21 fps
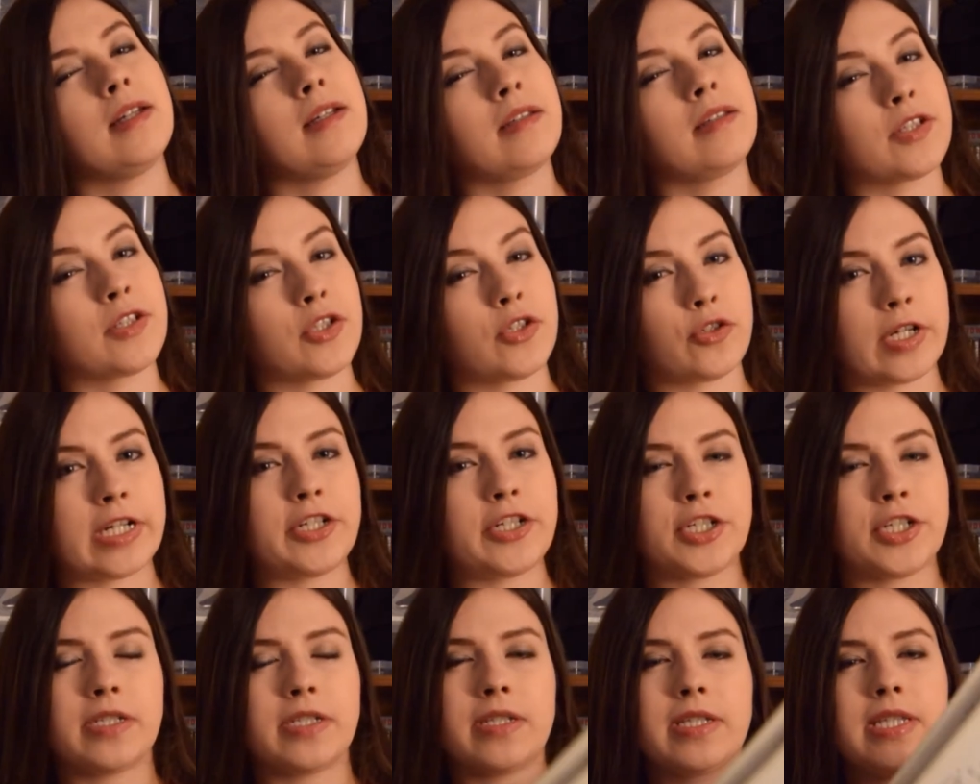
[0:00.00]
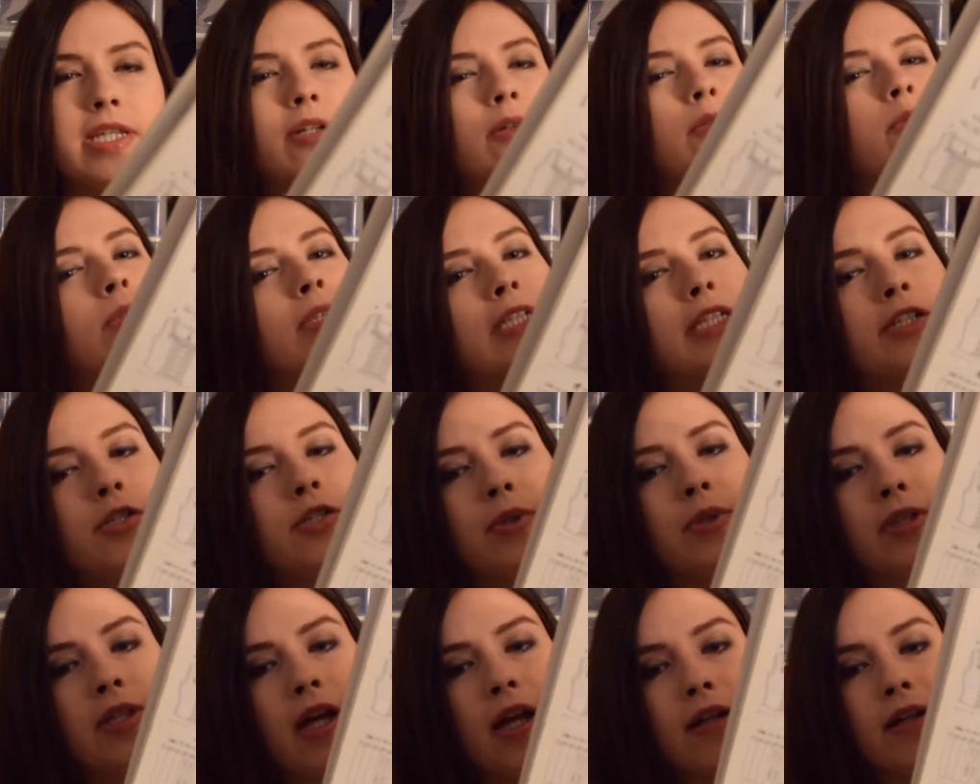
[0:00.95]
illustrations. They don't really
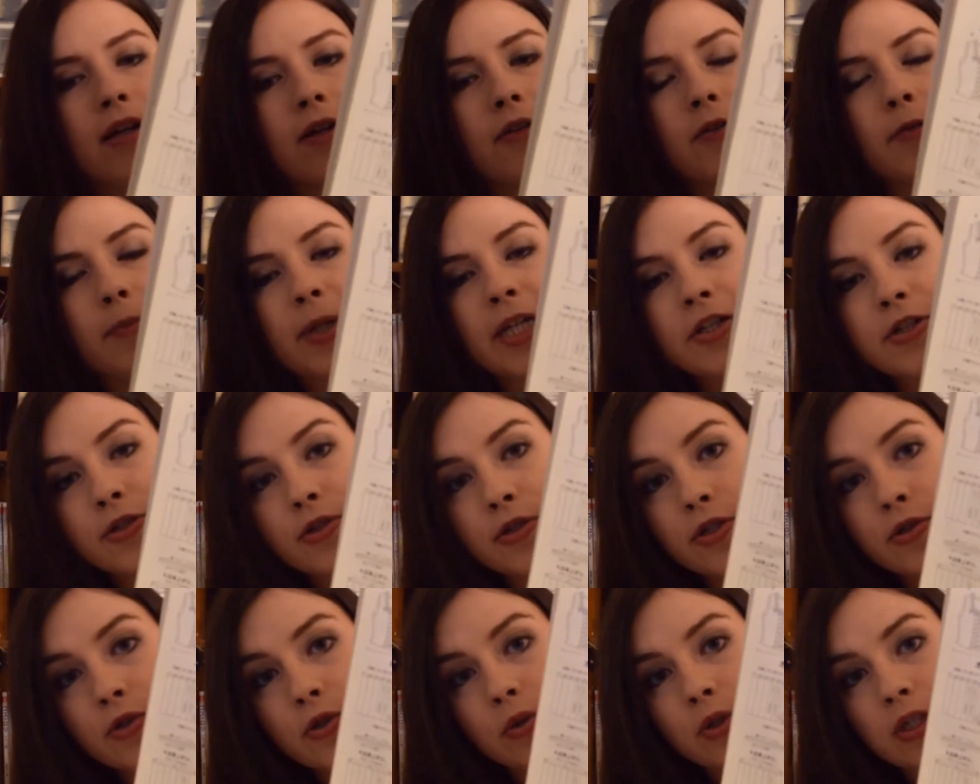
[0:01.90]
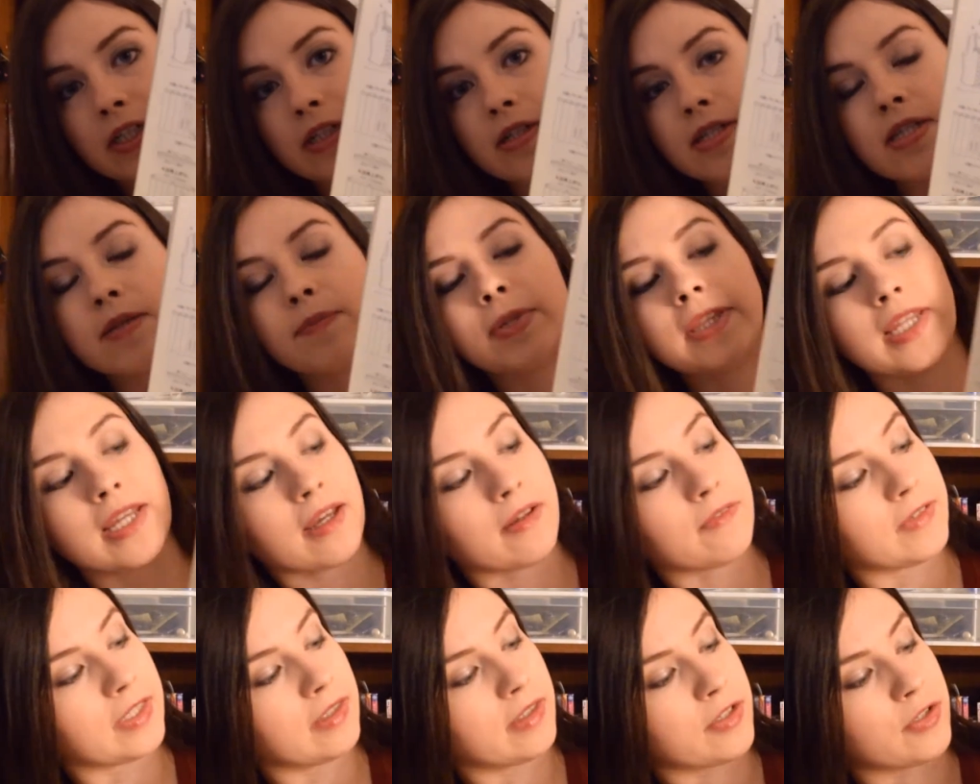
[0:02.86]
do a lot of picture tutorials, but they
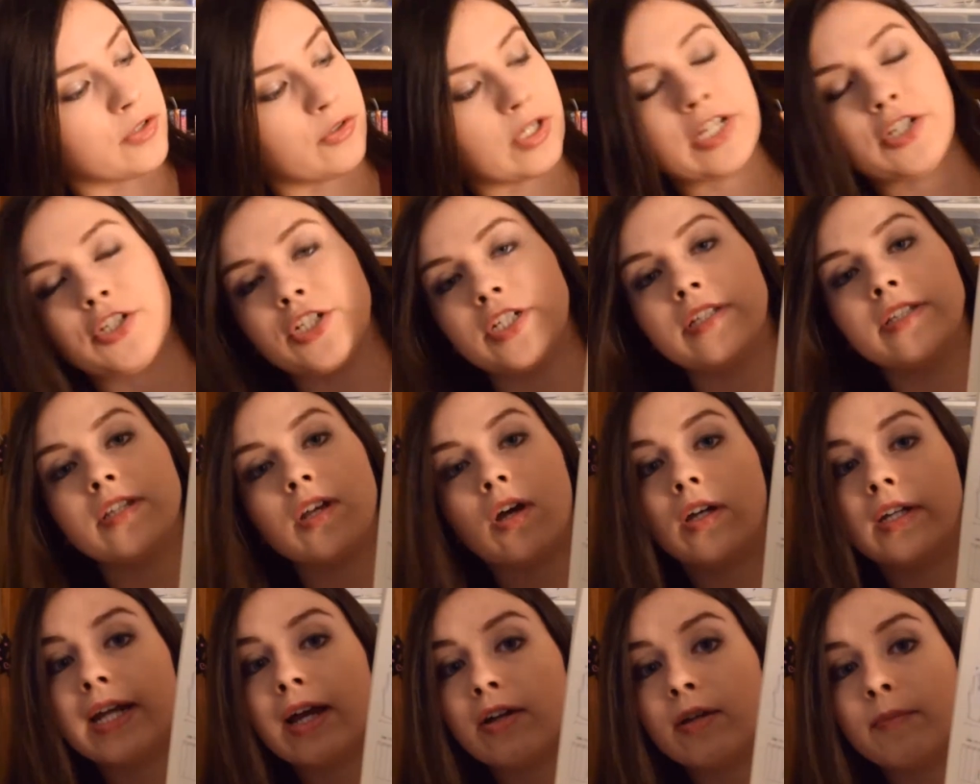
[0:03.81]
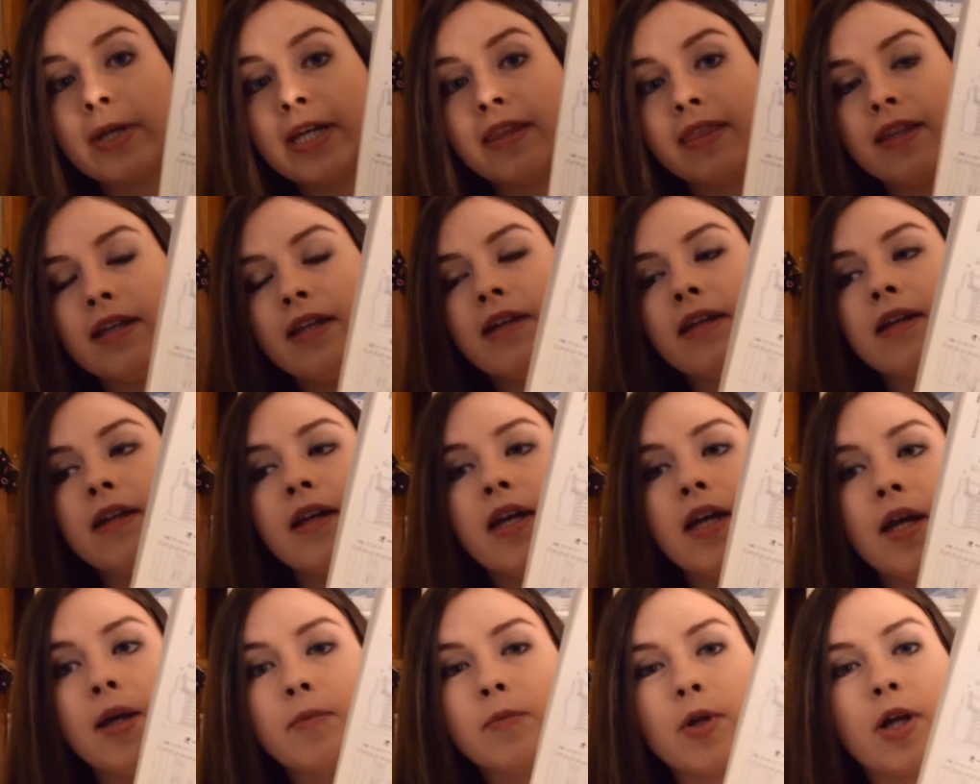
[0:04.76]
have illustrations on how to make the
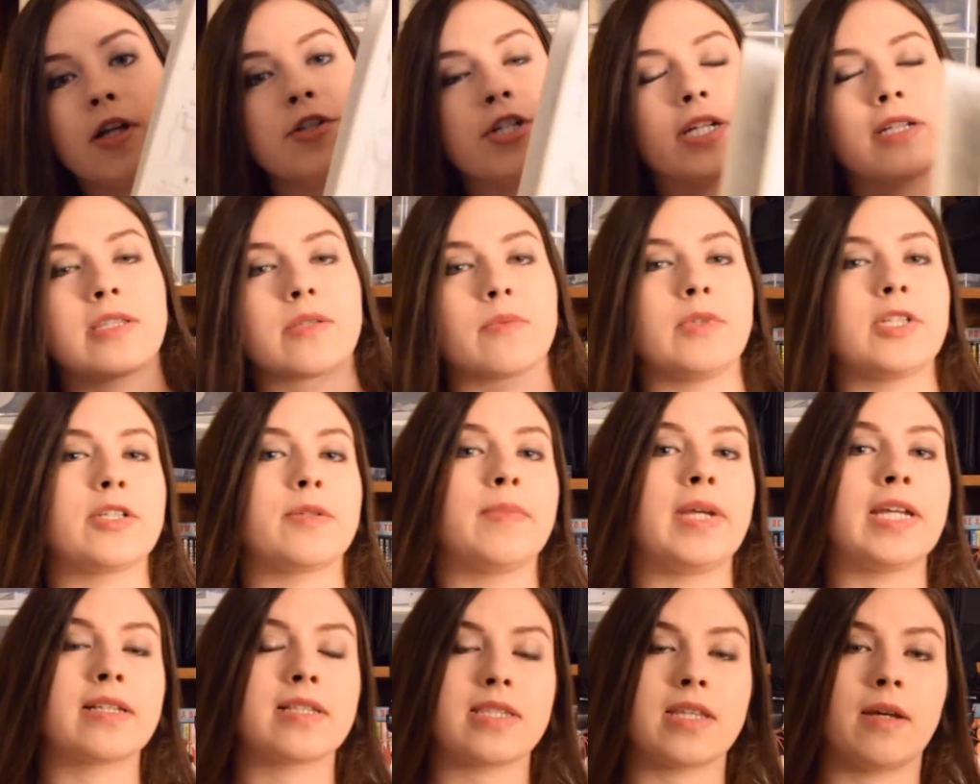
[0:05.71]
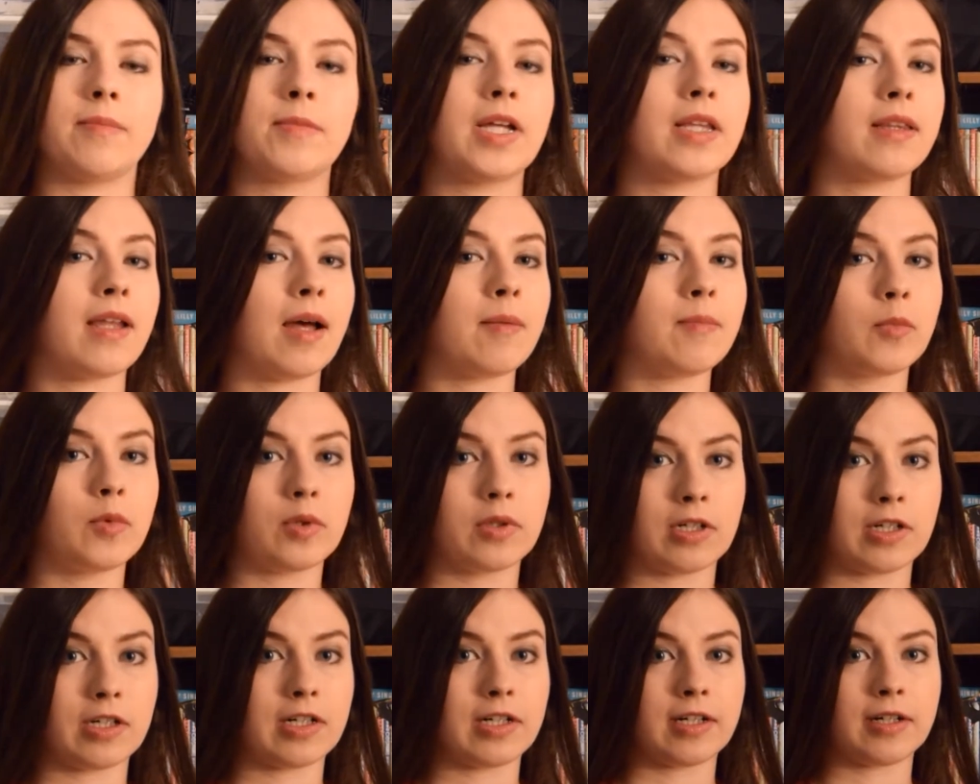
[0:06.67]
projects, which makes them a lot
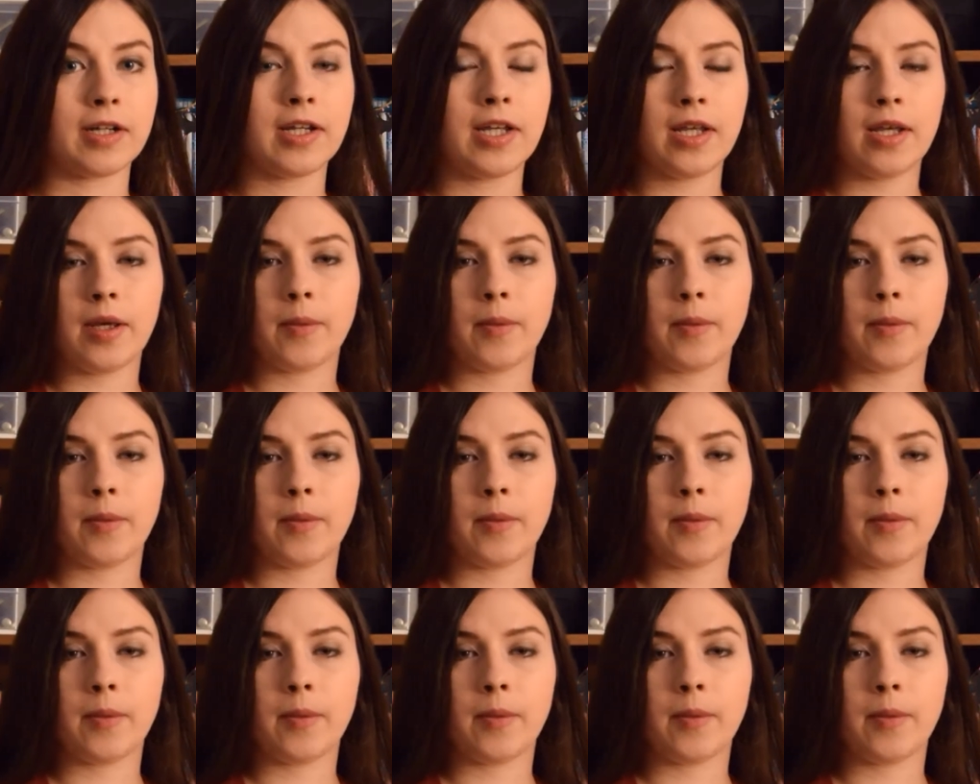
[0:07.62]
more